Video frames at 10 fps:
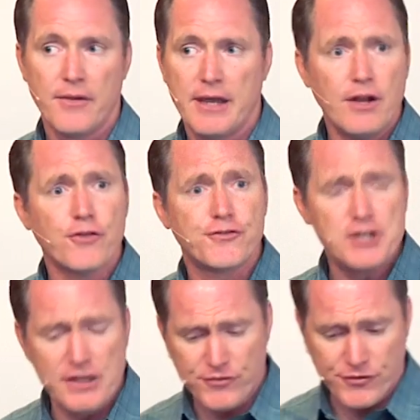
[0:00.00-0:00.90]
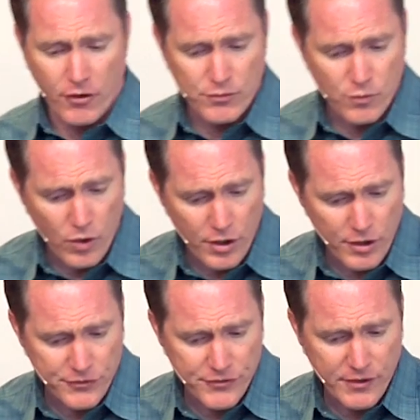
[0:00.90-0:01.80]
He knows Jesus' own
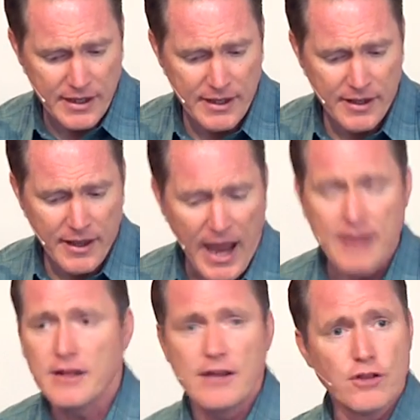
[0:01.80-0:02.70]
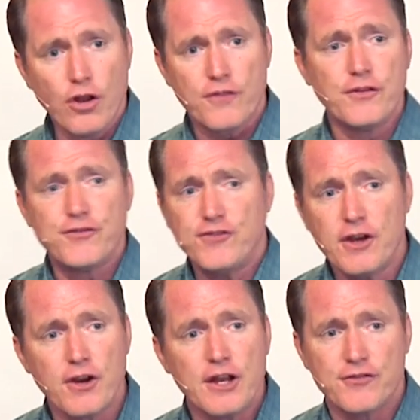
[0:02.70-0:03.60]
words. And look, the
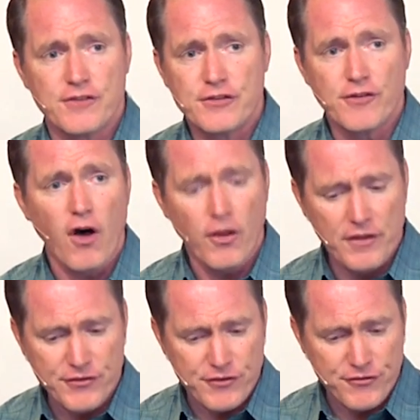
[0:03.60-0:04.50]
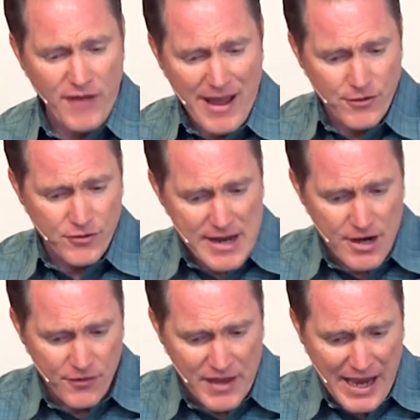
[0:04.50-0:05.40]
seriousness of all this is found right
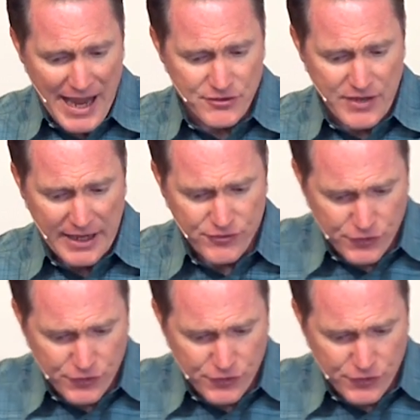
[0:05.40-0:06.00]
here in the context.